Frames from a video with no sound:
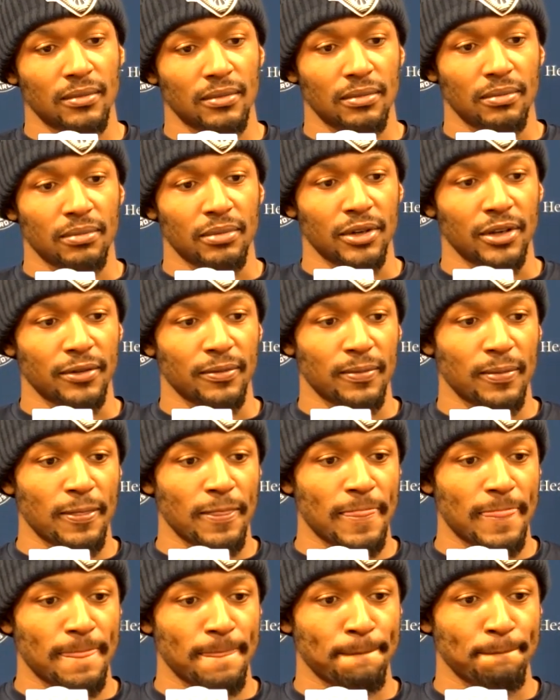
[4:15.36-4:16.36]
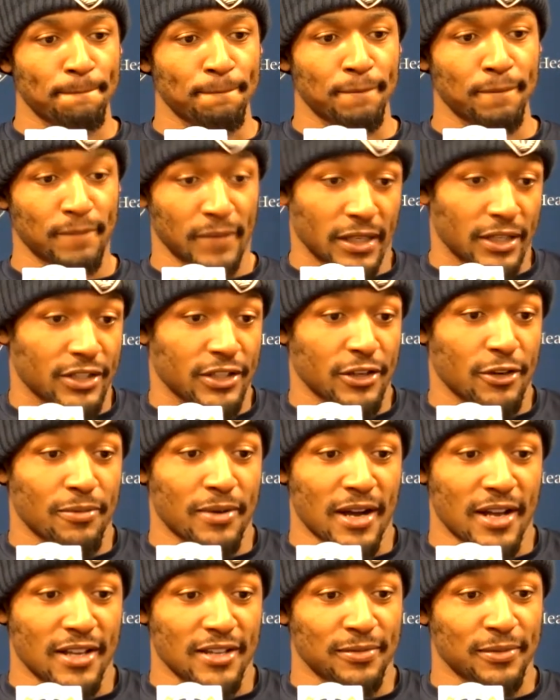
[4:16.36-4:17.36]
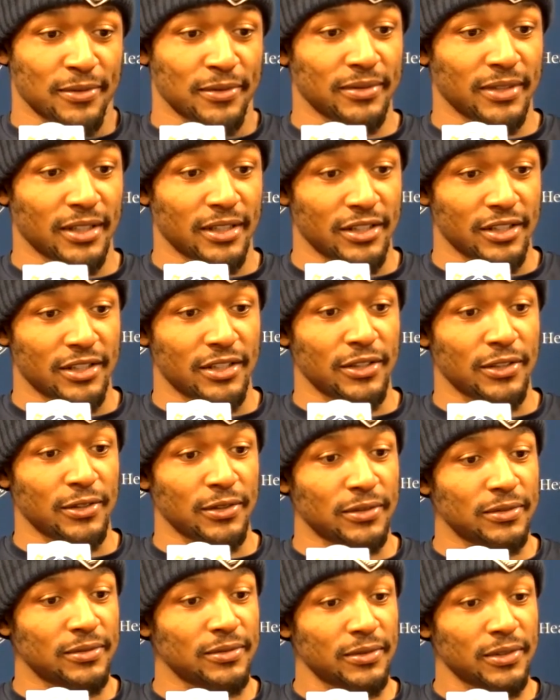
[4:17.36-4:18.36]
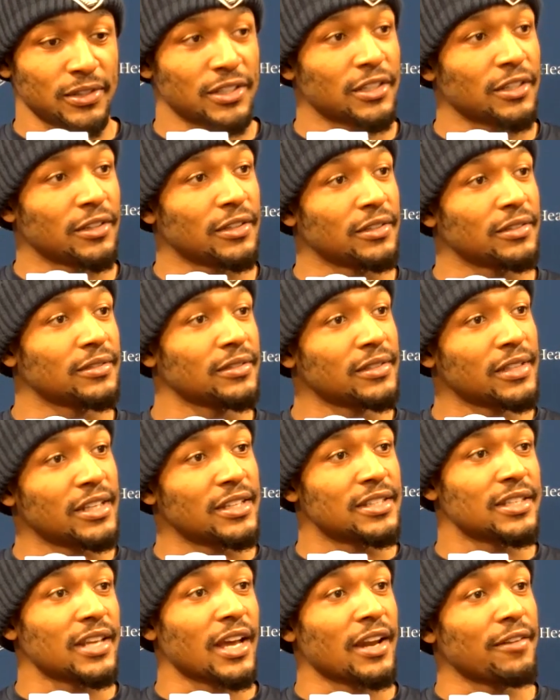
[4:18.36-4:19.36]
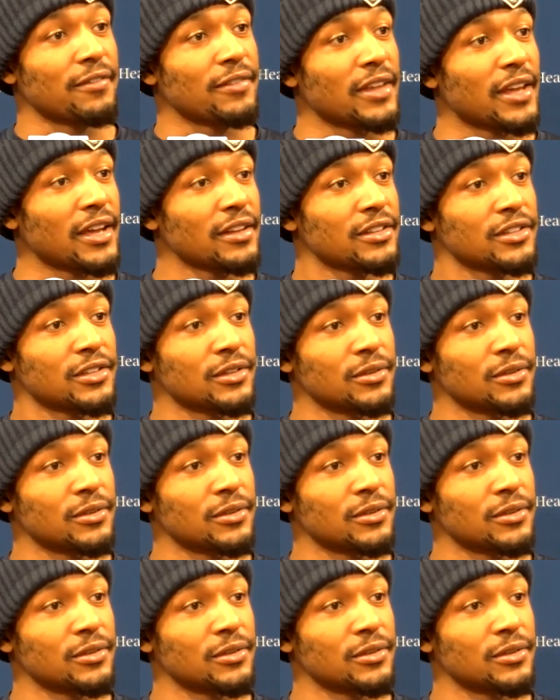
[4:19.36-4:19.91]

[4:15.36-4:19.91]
But it's still possible, and we're still inside of that too.